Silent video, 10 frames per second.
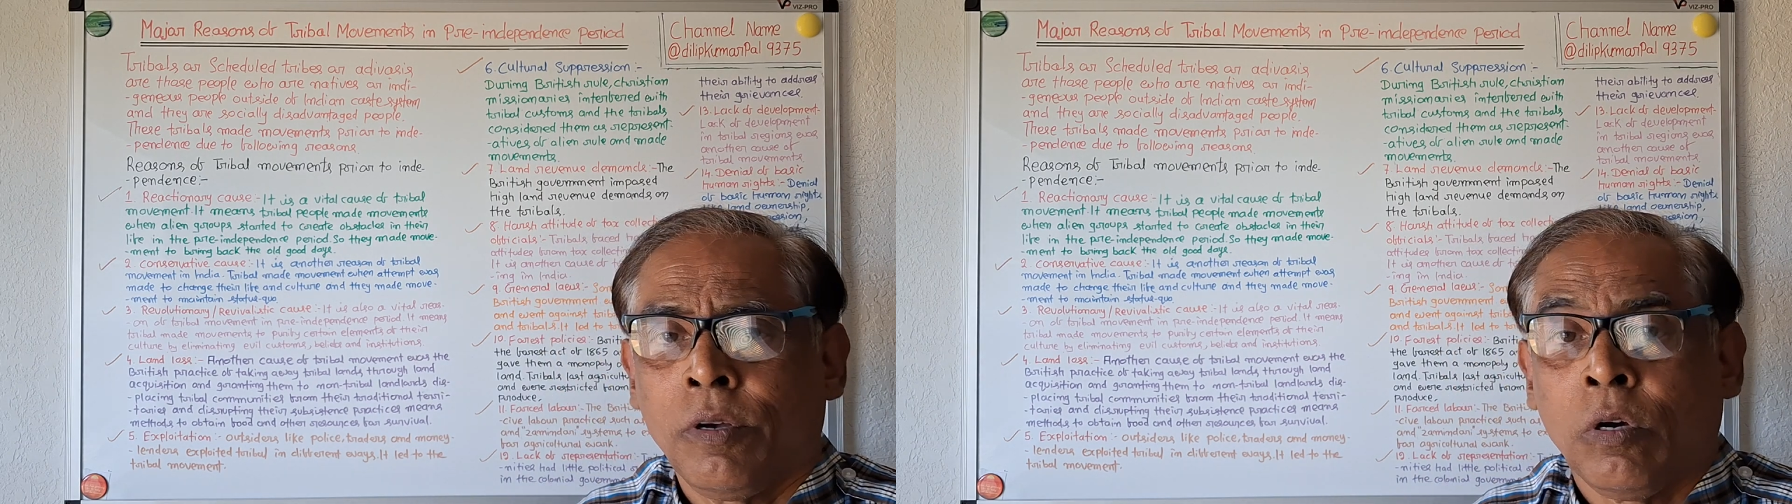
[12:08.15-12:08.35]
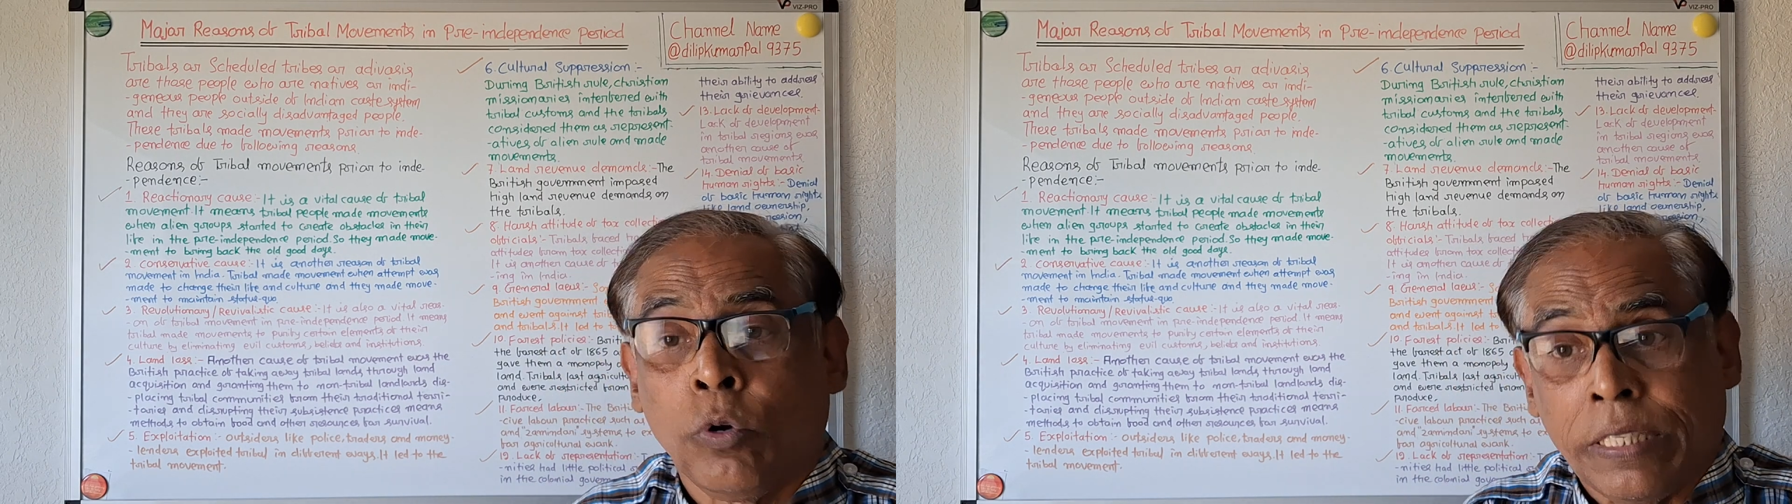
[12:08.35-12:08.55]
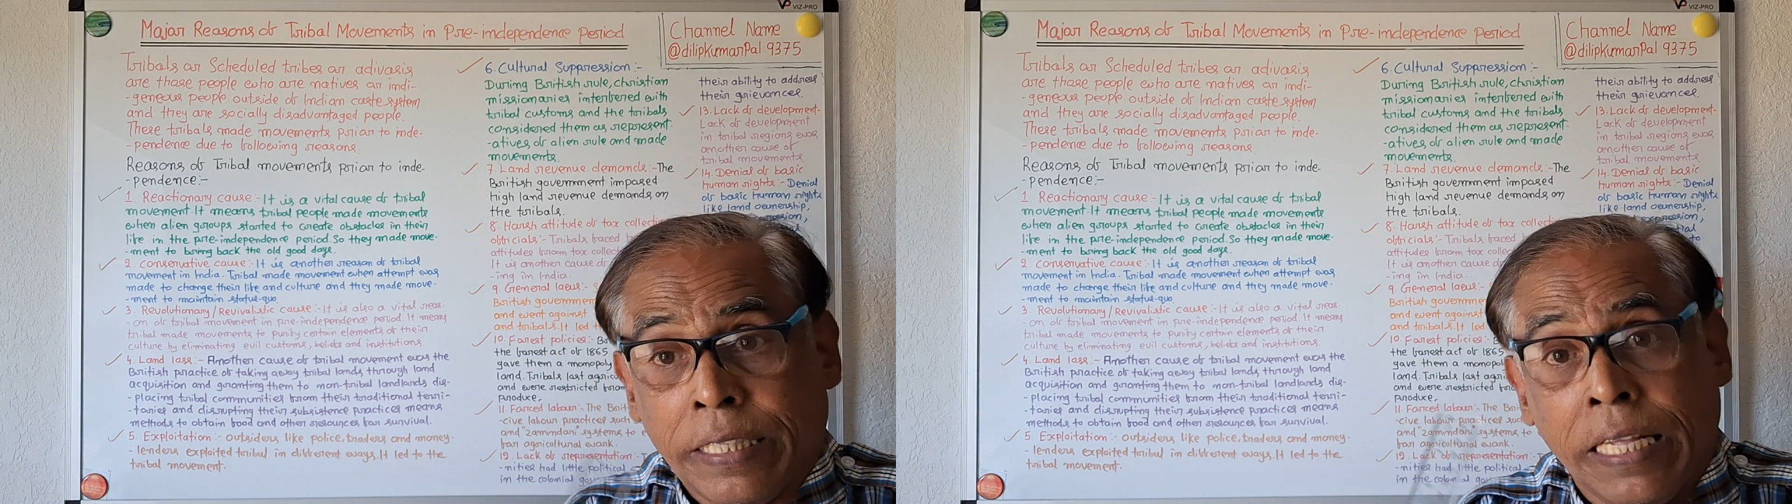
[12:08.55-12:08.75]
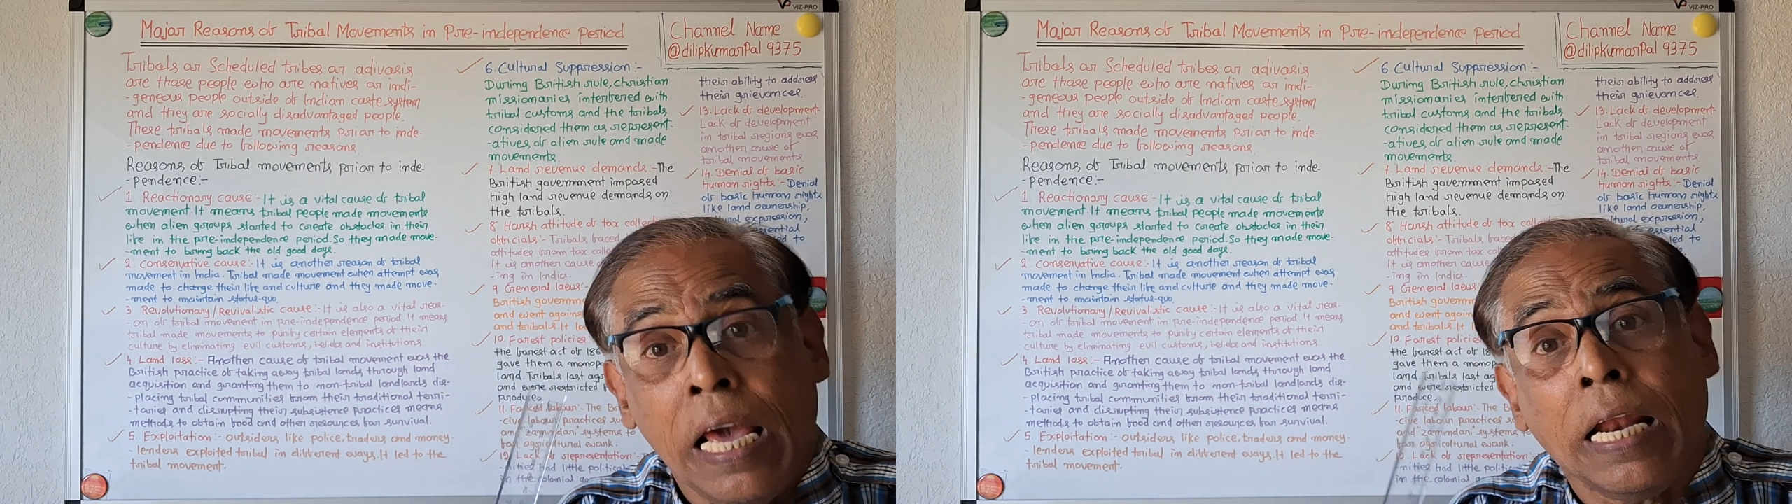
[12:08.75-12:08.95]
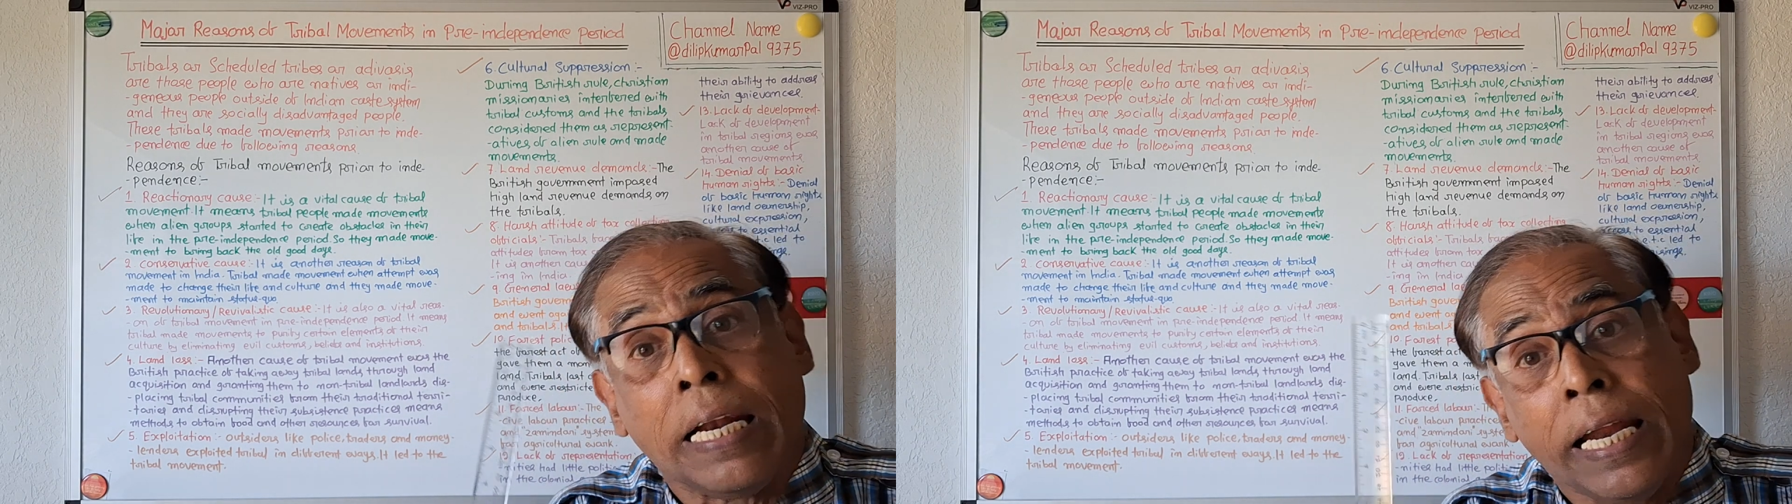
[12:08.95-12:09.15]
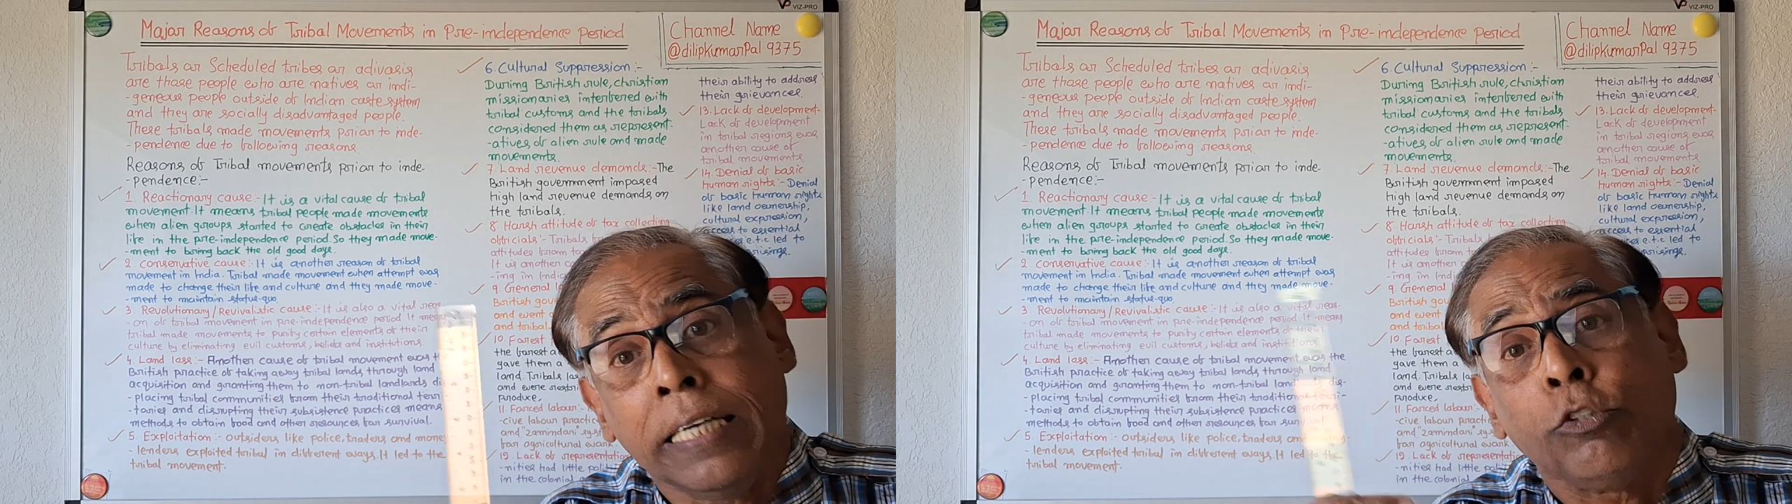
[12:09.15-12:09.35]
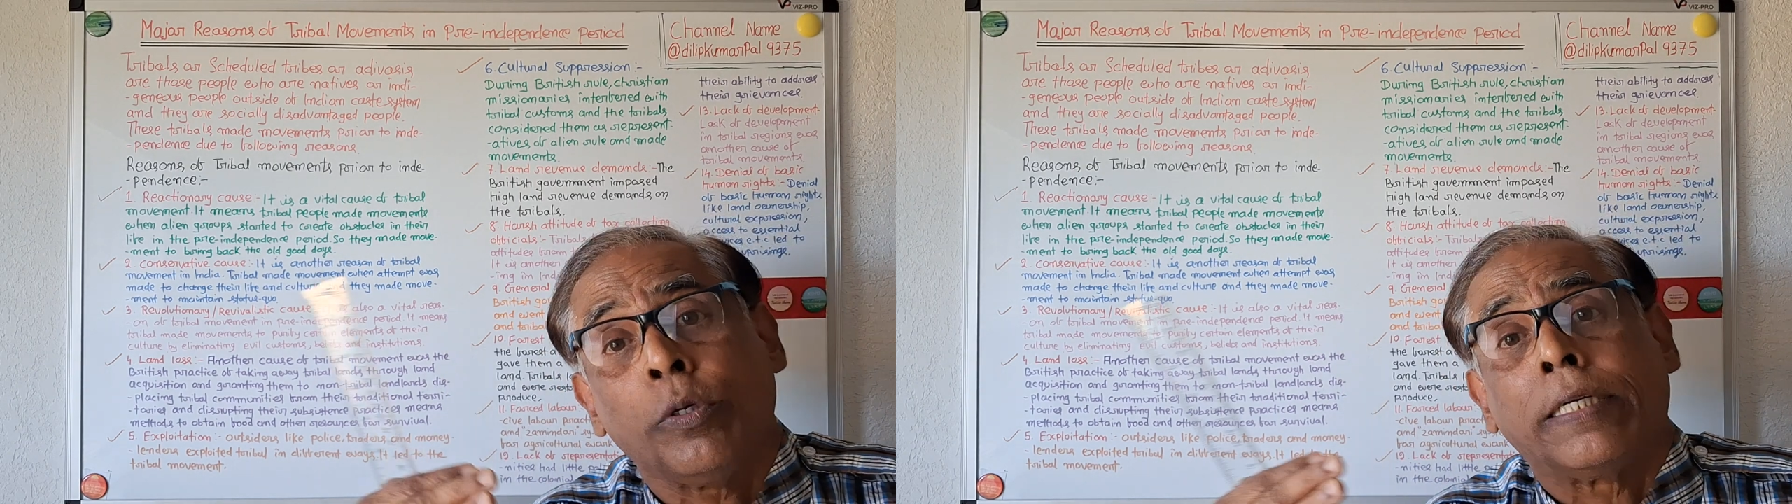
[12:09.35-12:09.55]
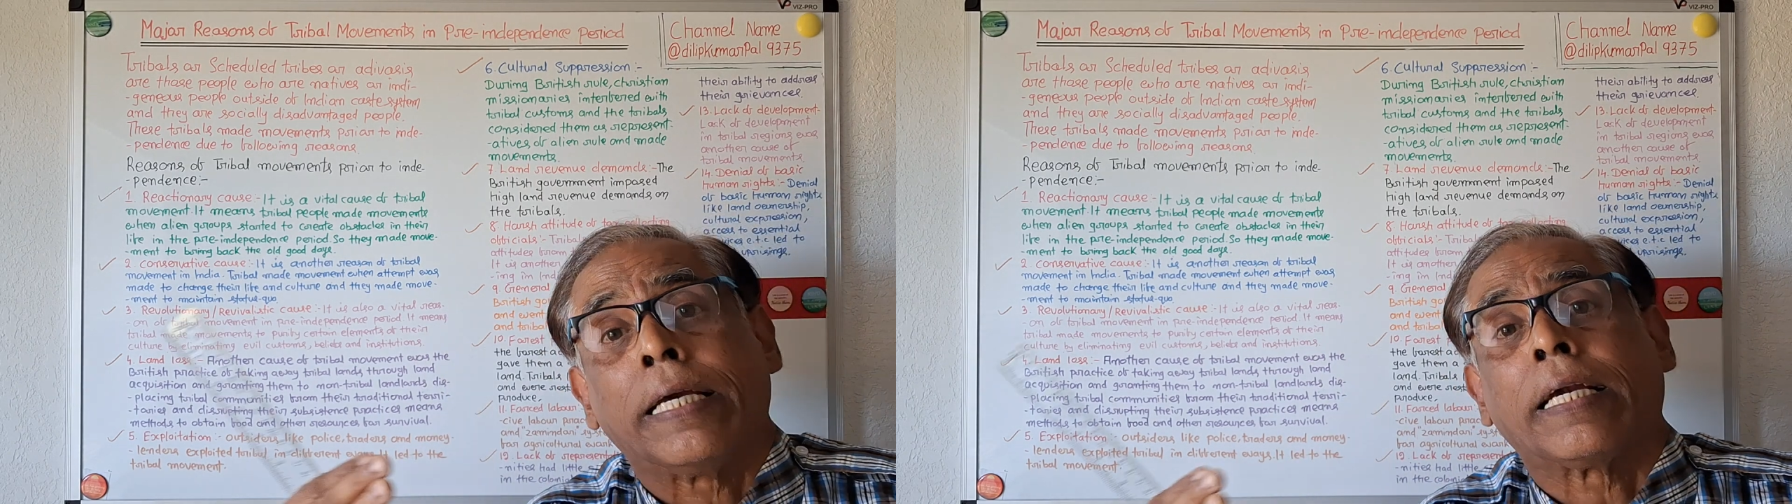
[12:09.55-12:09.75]
When their lands
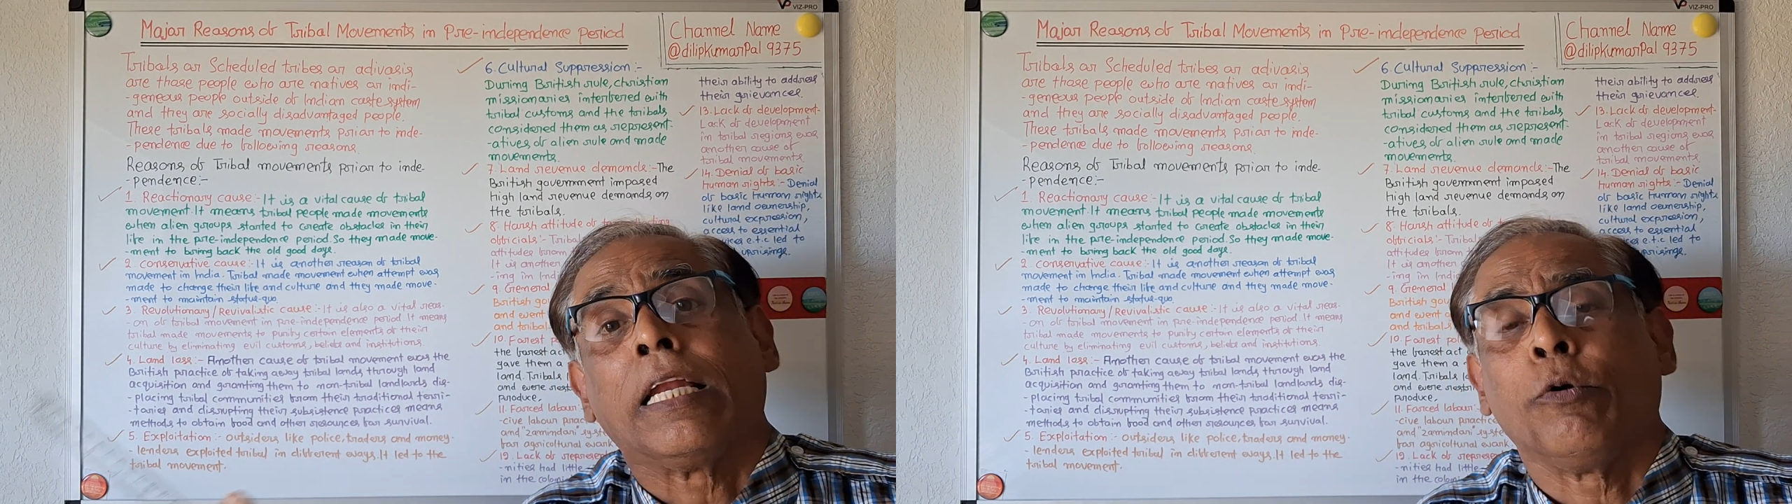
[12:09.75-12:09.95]
were taken